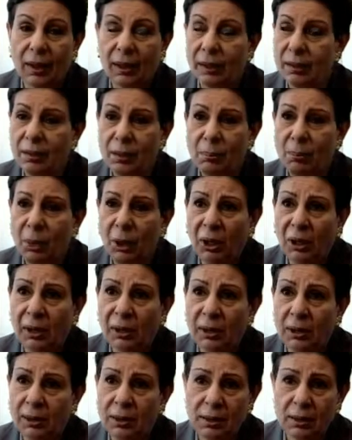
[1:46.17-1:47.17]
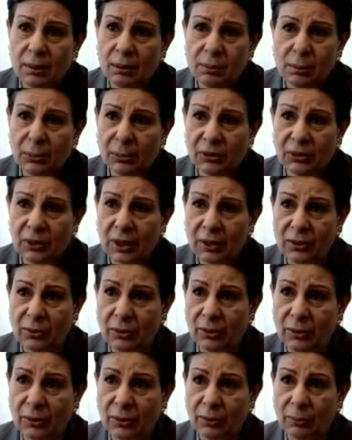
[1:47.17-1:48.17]
symbolic, it's a simple
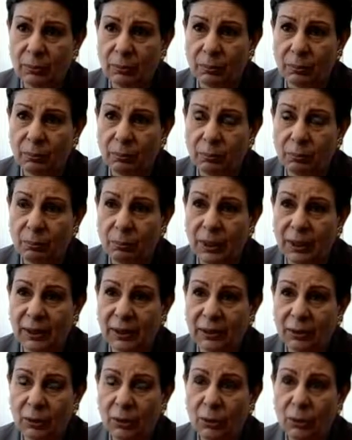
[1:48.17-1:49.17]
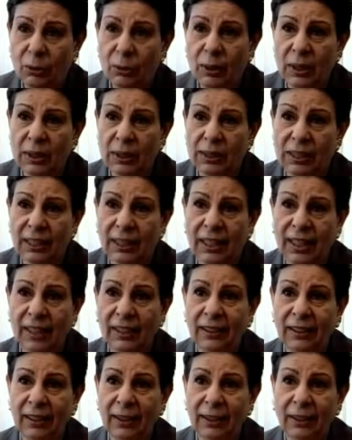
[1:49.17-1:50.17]
gesture, but always
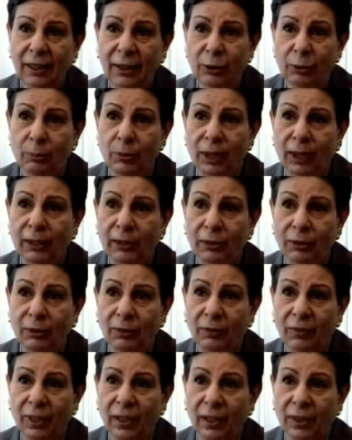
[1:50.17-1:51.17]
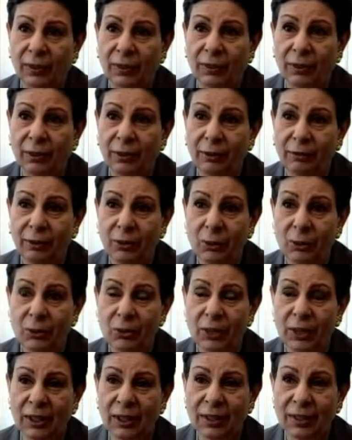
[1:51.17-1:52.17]
negating the humanity of the other,
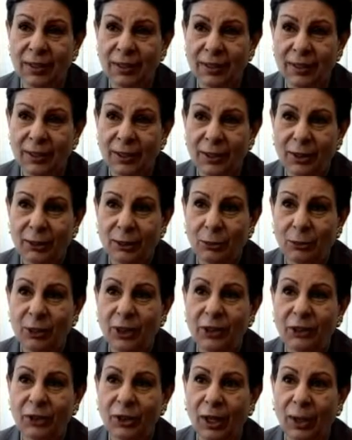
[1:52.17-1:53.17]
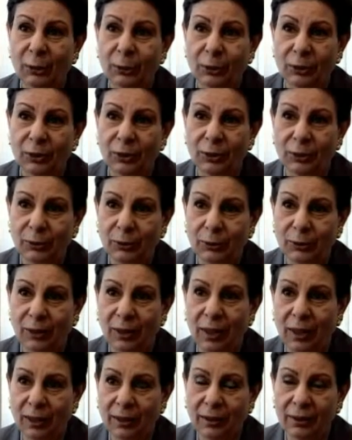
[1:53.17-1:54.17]
refusing to reach out to
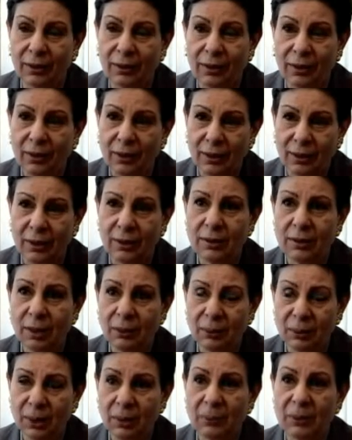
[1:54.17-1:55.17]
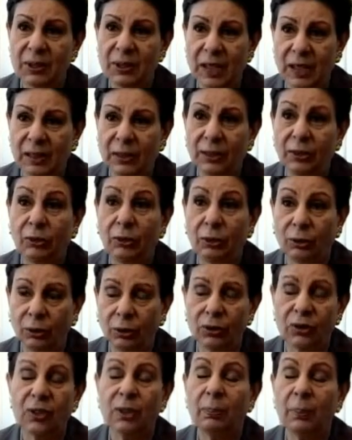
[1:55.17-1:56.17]
the other. This sums up his attitude
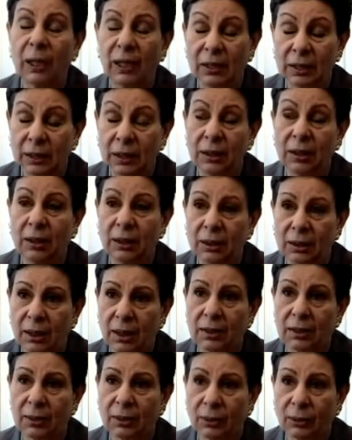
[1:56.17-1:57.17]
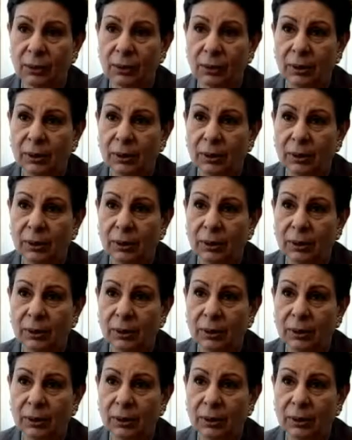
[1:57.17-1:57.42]
towards the Palestinians as a whole.